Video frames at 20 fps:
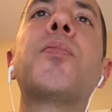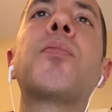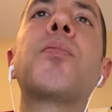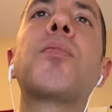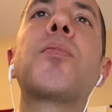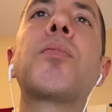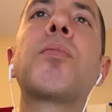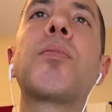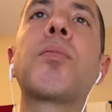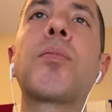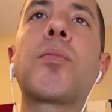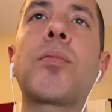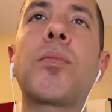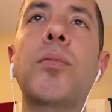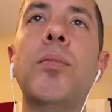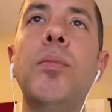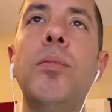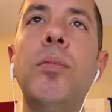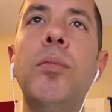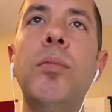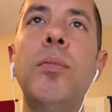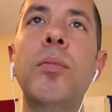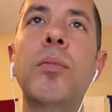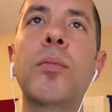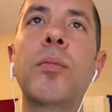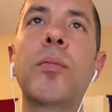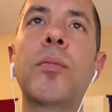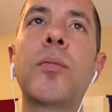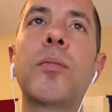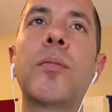
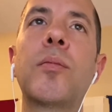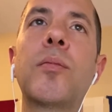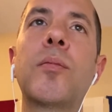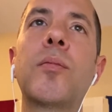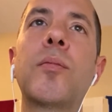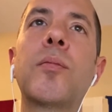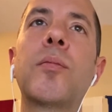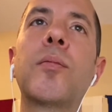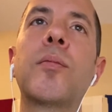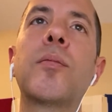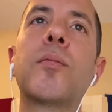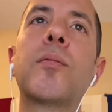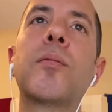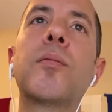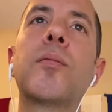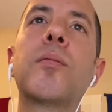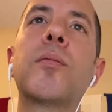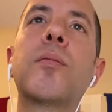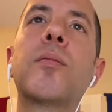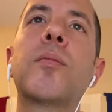(silence)